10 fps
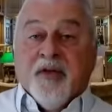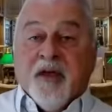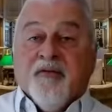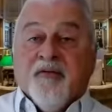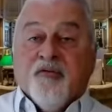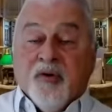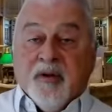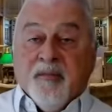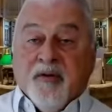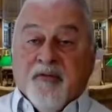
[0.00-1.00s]
thanks for
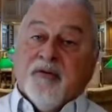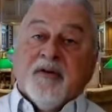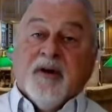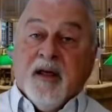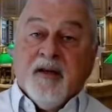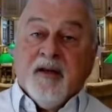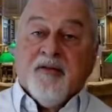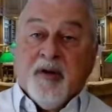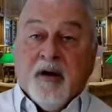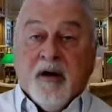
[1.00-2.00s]
joining me for today's
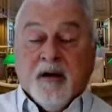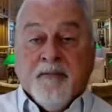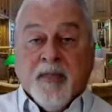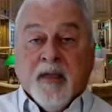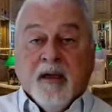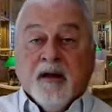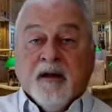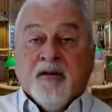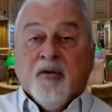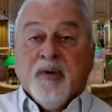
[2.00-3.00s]
blog. And
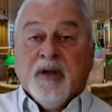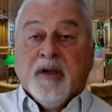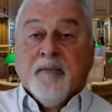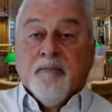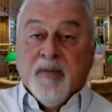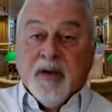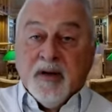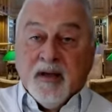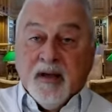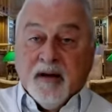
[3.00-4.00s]
until we meet
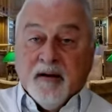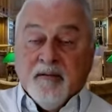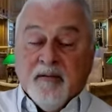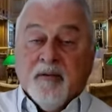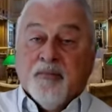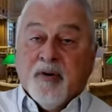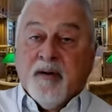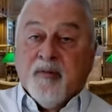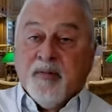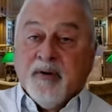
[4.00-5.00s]
again,
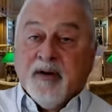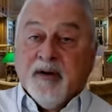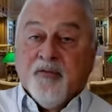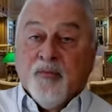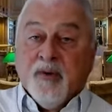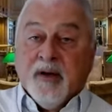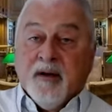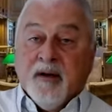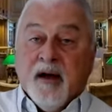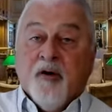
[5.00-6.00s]
probably next
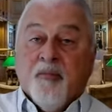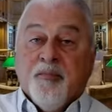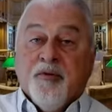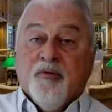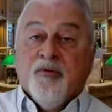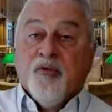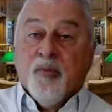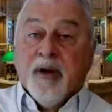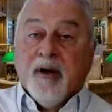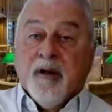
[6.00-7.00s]
week, I hope you do
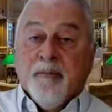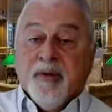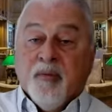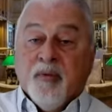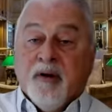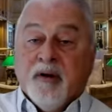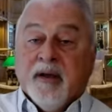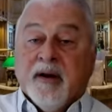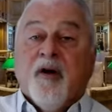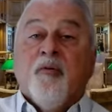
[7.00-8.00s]
well and be well,
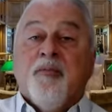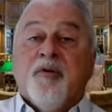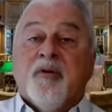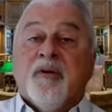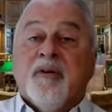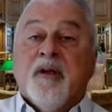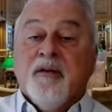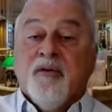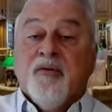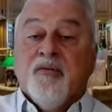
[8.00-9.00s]
and I hope you
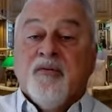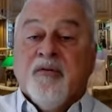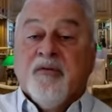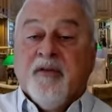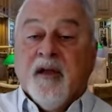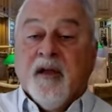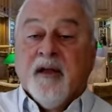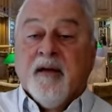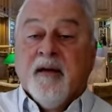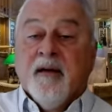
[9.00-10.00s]
continue to
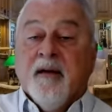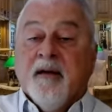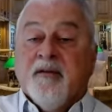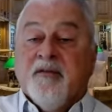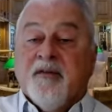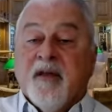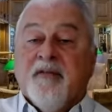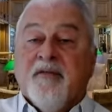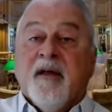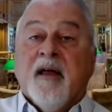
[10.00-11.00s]
stay
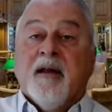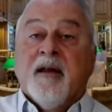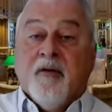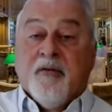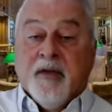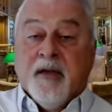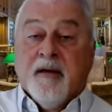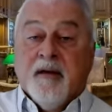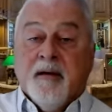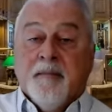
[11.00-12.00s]
safe and healthy.
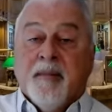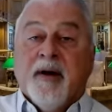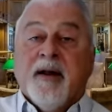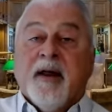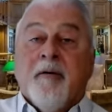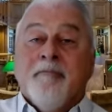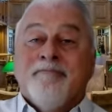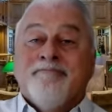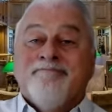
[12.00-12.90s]
Bye-bye now.